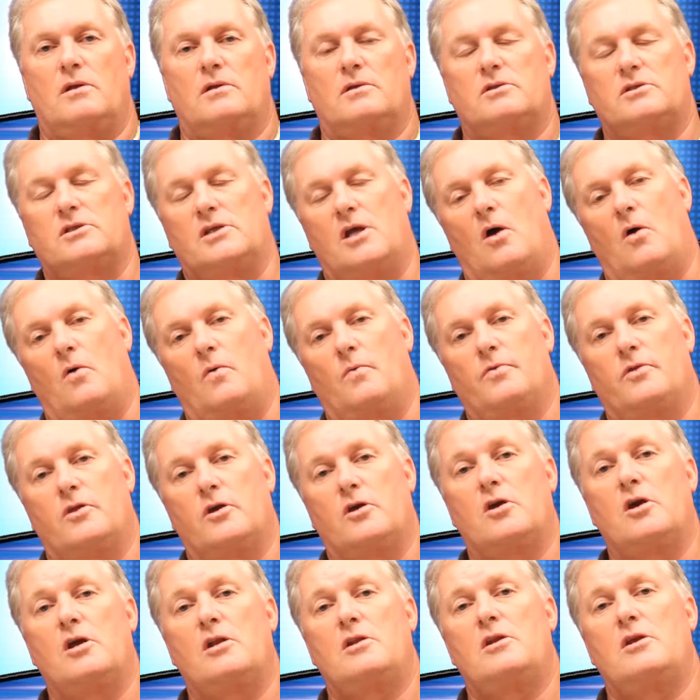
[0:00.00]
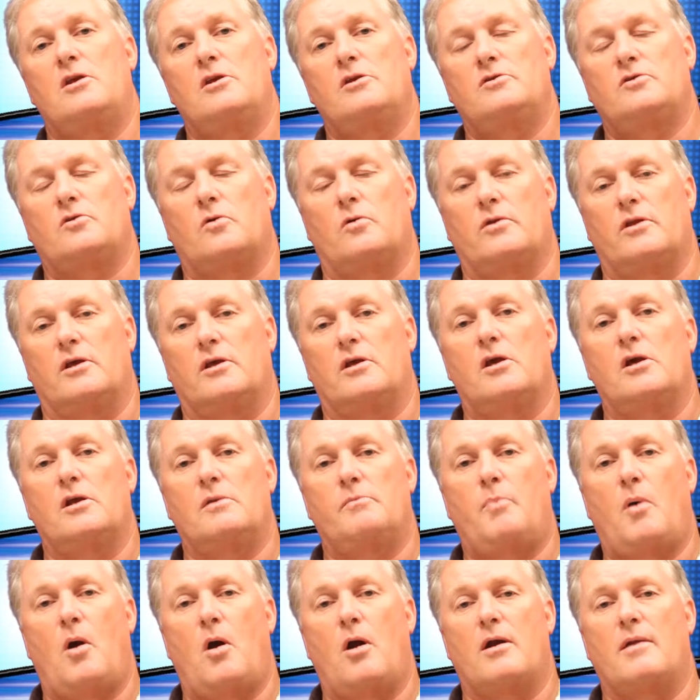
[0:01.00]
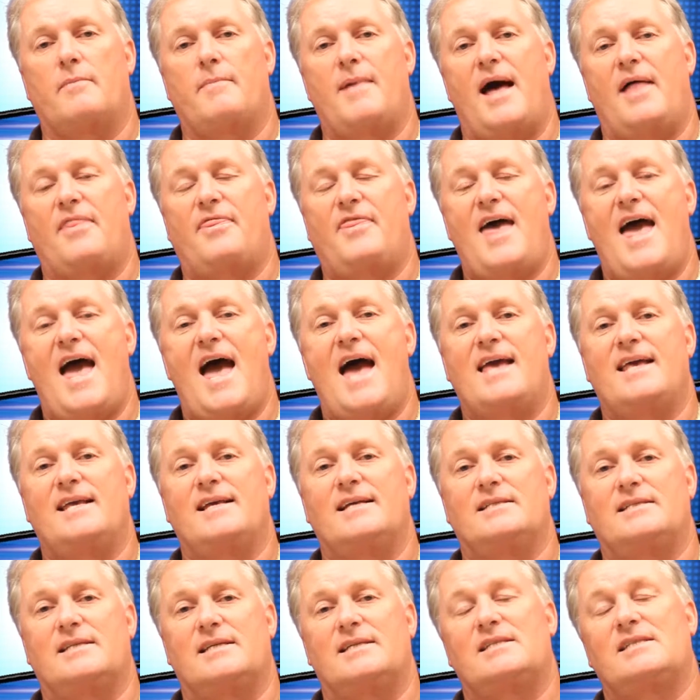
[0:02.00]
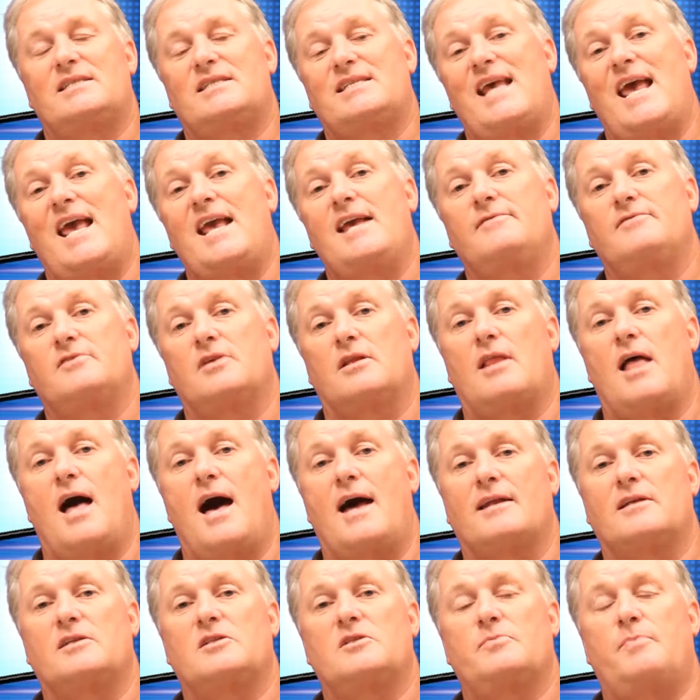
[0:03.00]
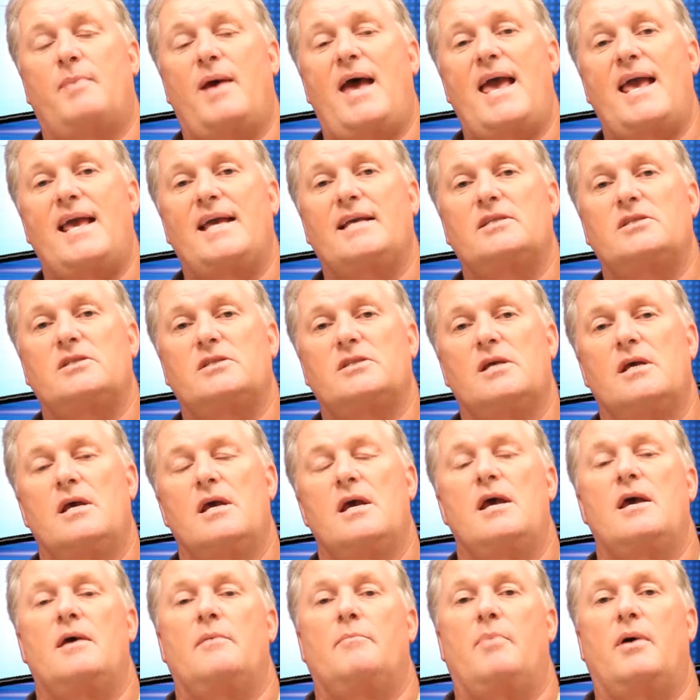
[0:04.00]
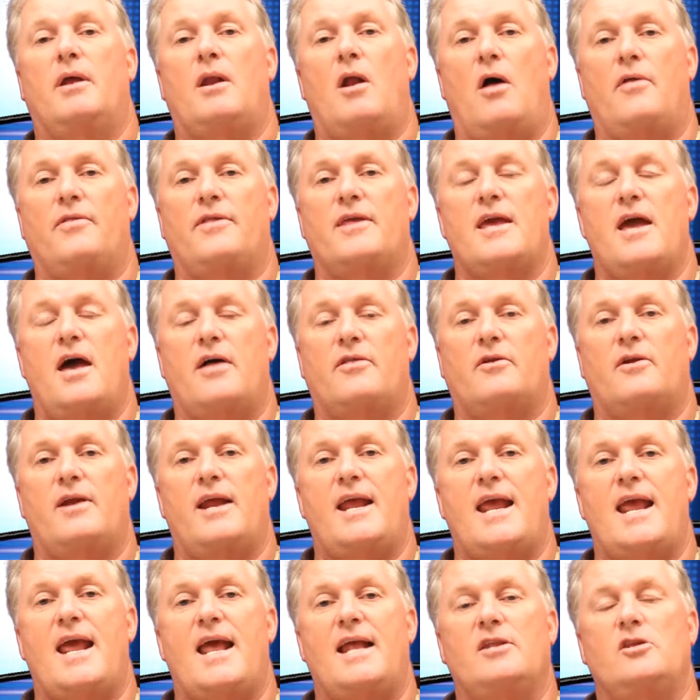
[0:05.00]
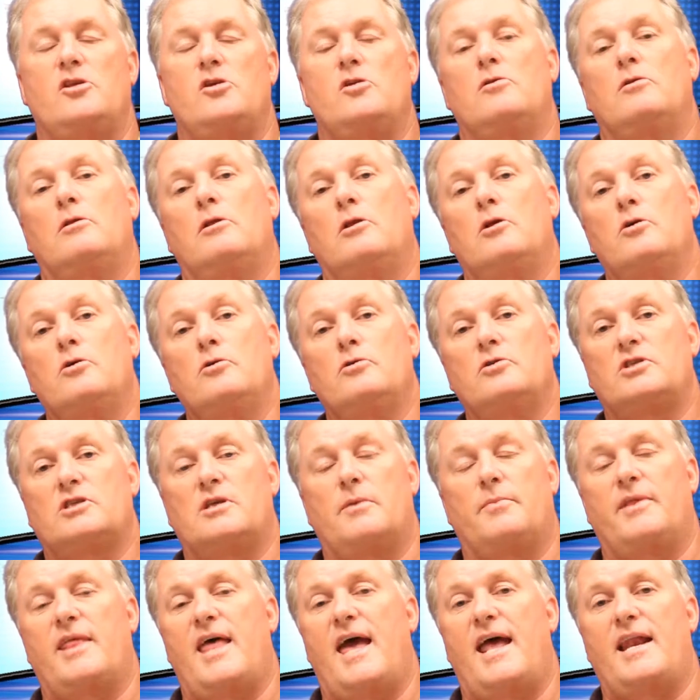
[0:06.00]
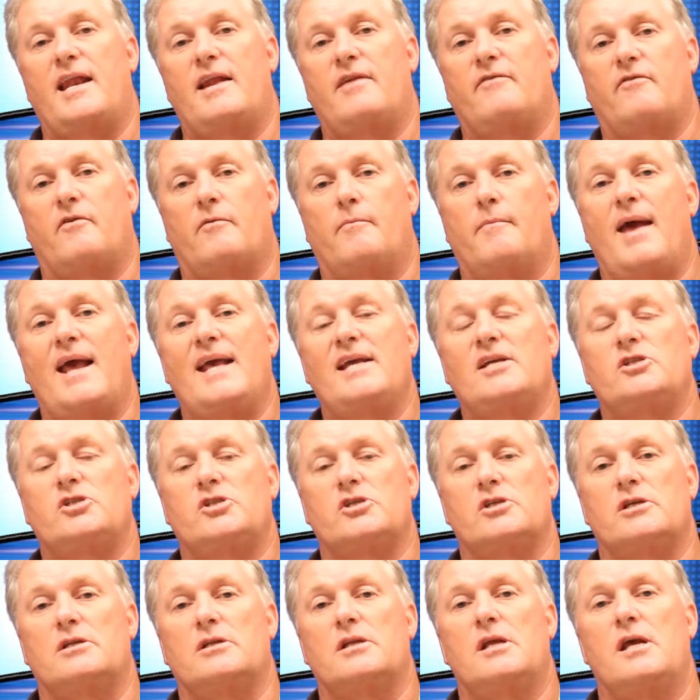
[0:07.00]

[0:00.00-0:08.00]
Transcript: So the good news, or the good part about that, is it saves a lot of space, but on the other hand, you lose some of that information